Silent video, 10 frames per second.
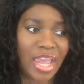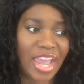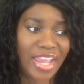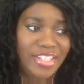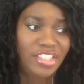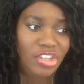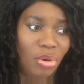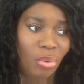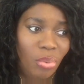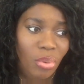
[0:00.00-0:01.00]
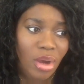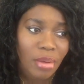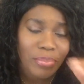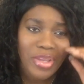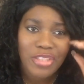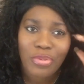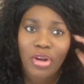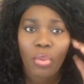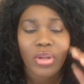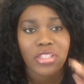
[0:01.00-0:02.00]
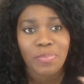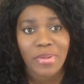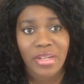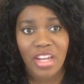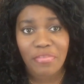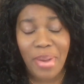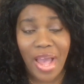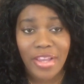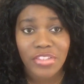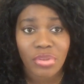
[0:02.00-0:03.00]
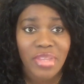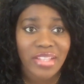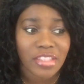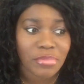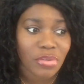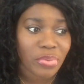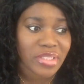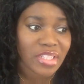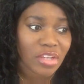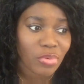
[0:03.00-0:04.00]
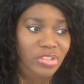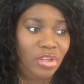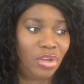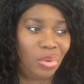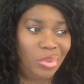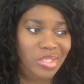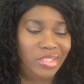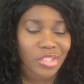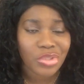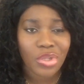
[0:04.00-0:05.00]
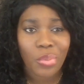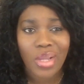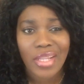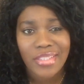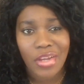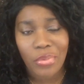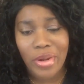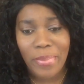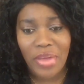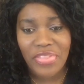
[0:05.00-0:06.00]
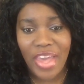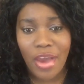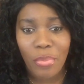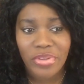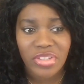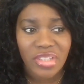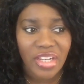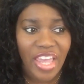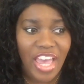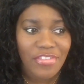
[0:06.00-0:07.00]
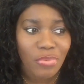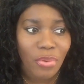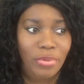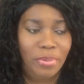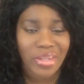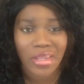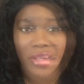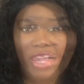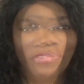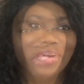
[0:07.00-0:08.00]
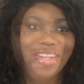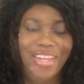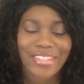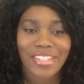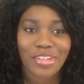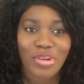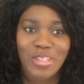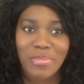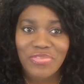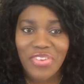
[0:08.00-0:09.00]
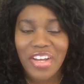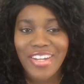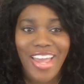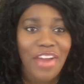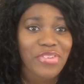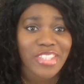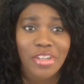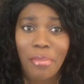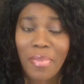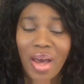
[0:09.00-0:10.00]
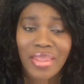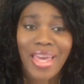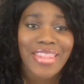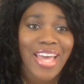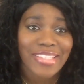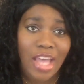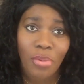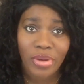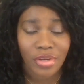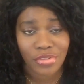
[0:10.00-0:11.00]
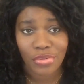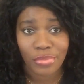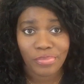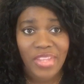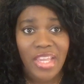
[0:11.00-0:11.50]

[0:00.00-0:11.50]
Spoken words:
And so, because we don't want to spend it out of pocket. So that's something we did, was we just said, you know what, let's not worry about that. We're just going to have it where we're going to put it into the Christmas fund every single month. And that's how we're going to do.